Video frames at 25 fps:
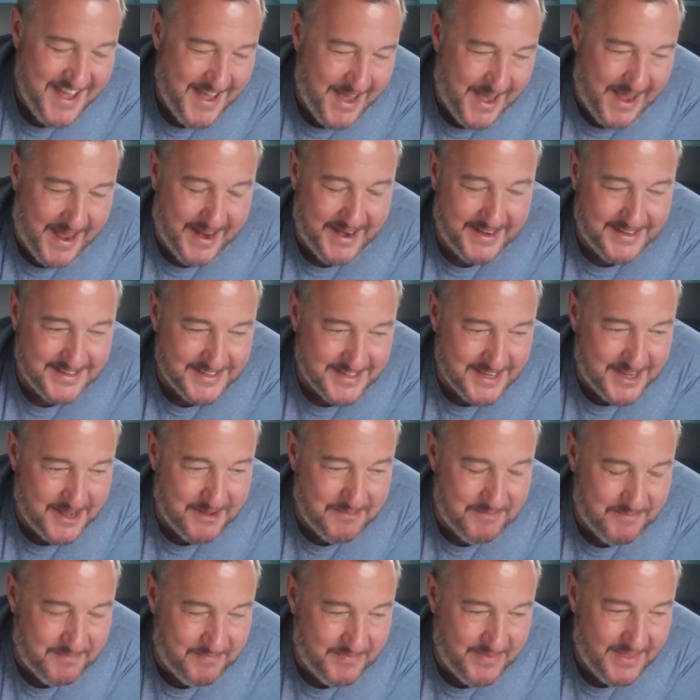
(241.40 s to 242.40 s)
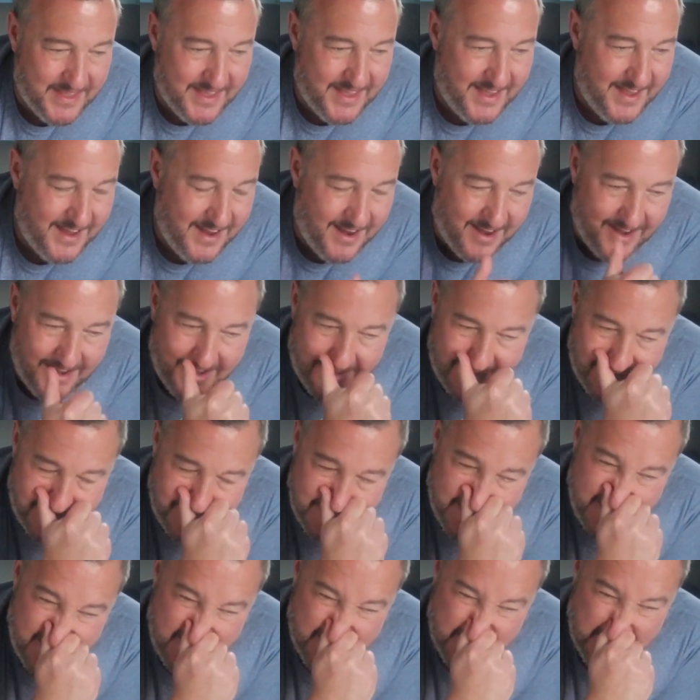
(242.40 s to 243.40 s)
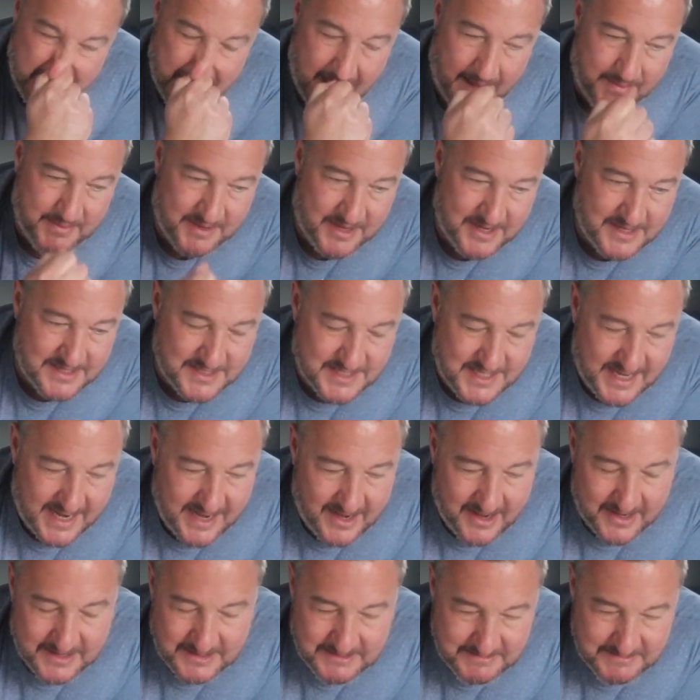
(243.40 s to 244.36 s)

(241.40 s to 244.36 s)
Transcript: And I'm going to say,